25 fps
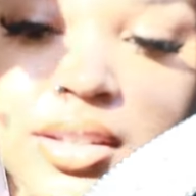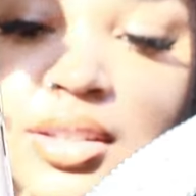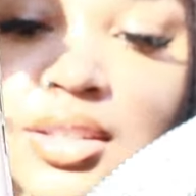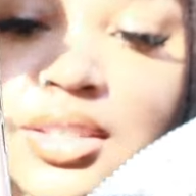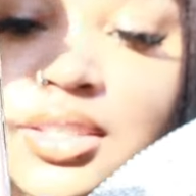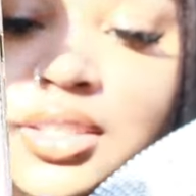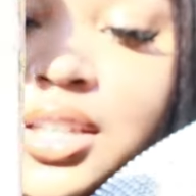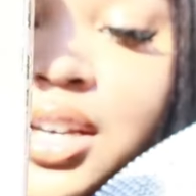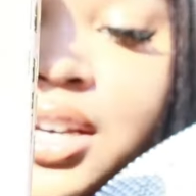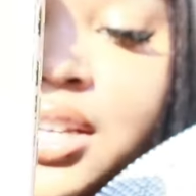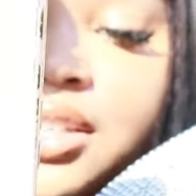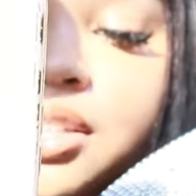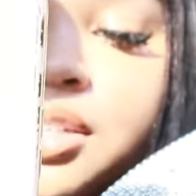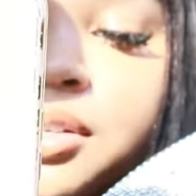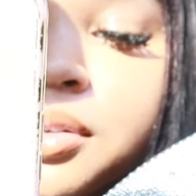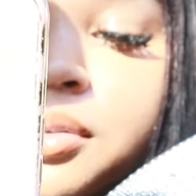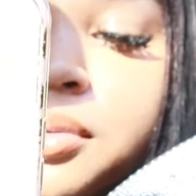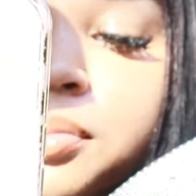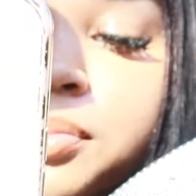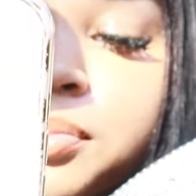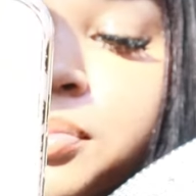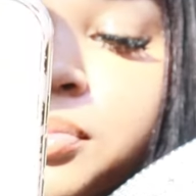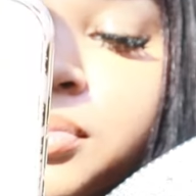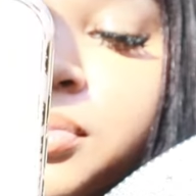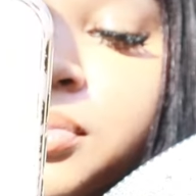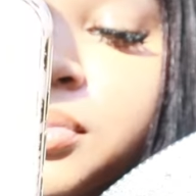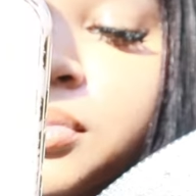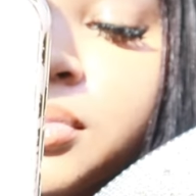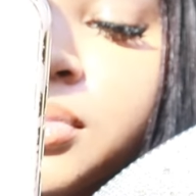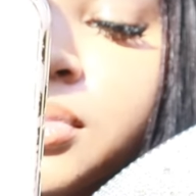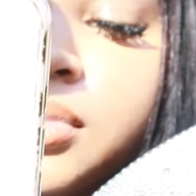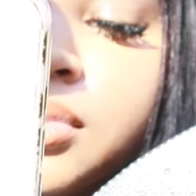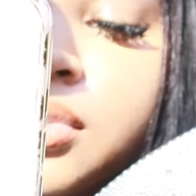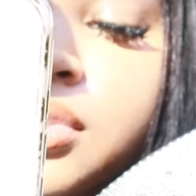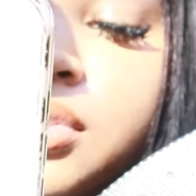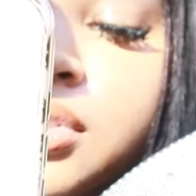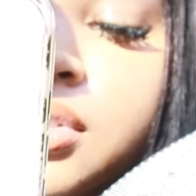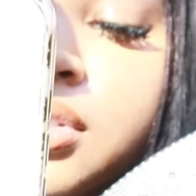it's called the
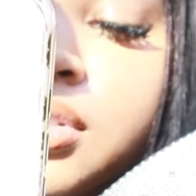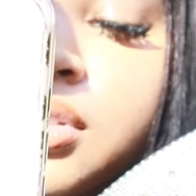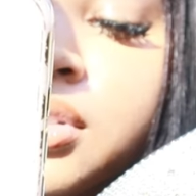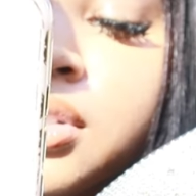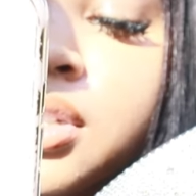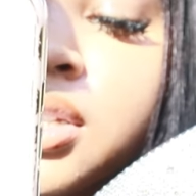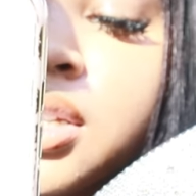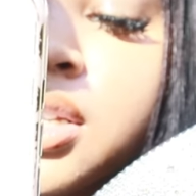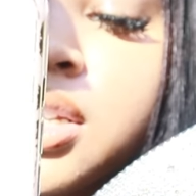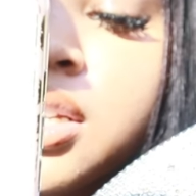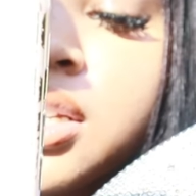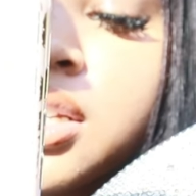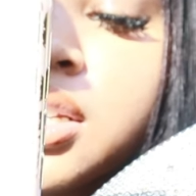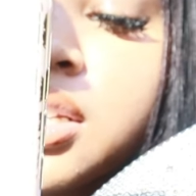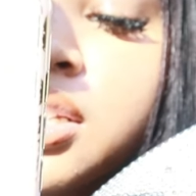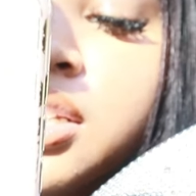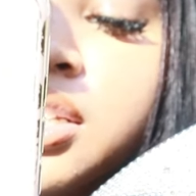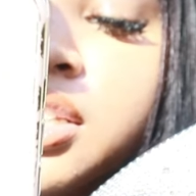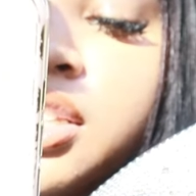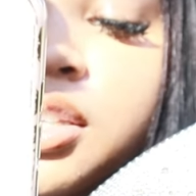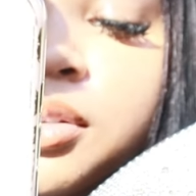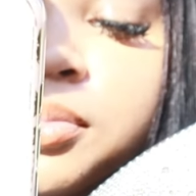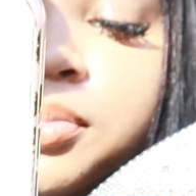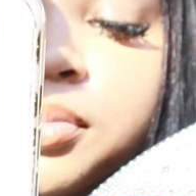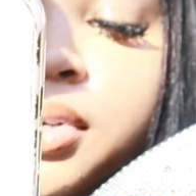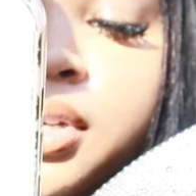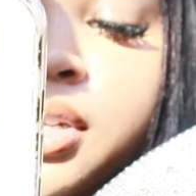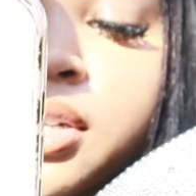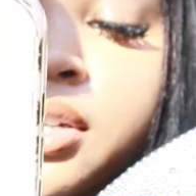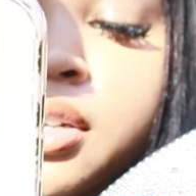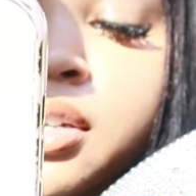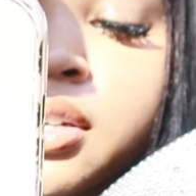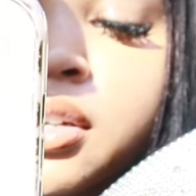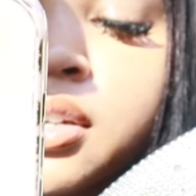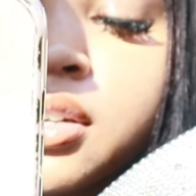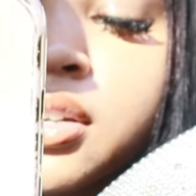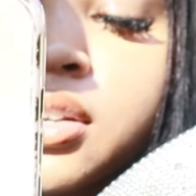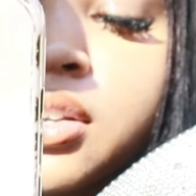cookie
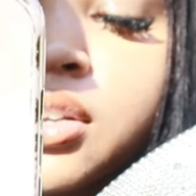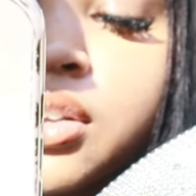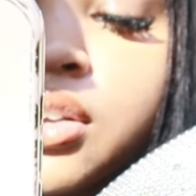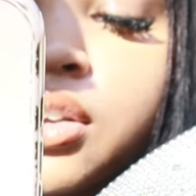butter